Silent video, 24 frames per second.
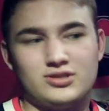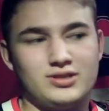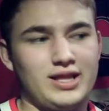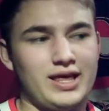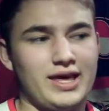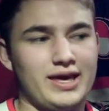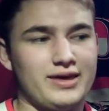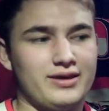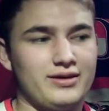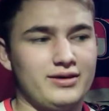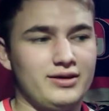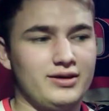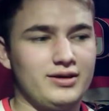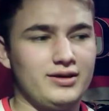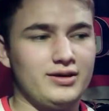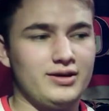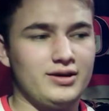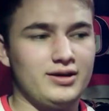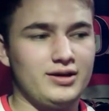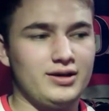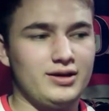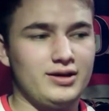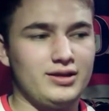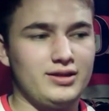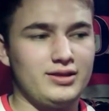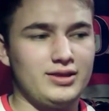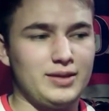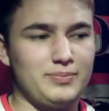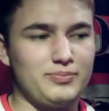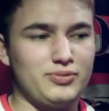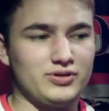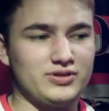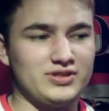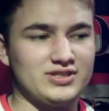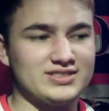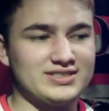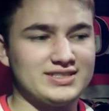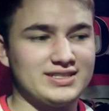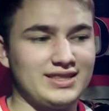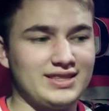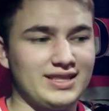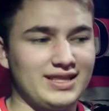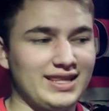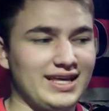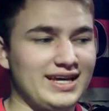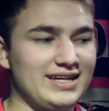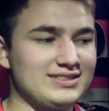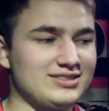Like, they put the
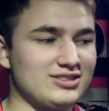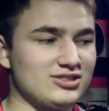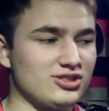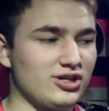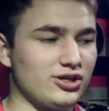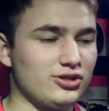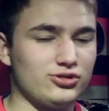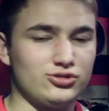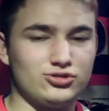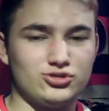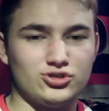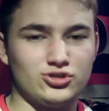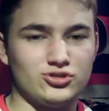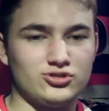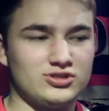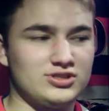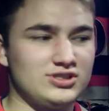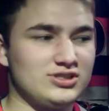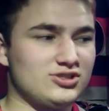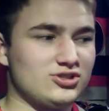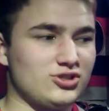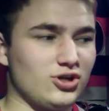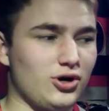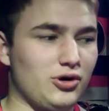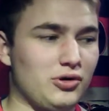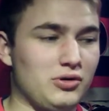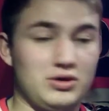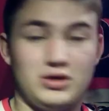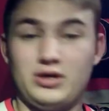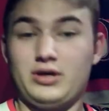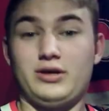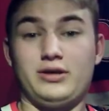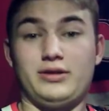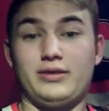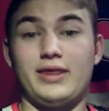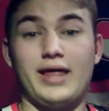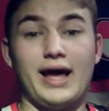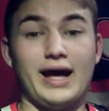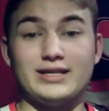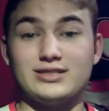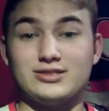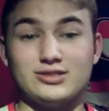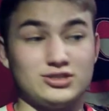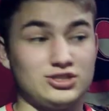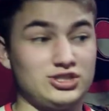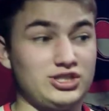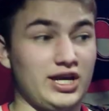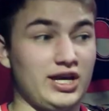laces on their jerseys. So that's
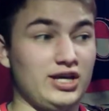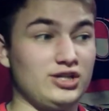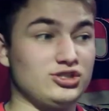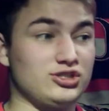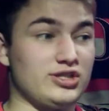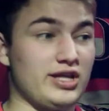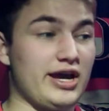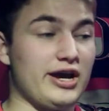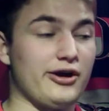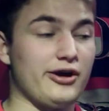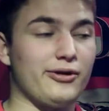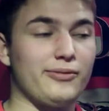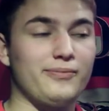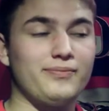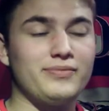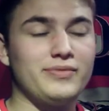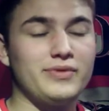a change there.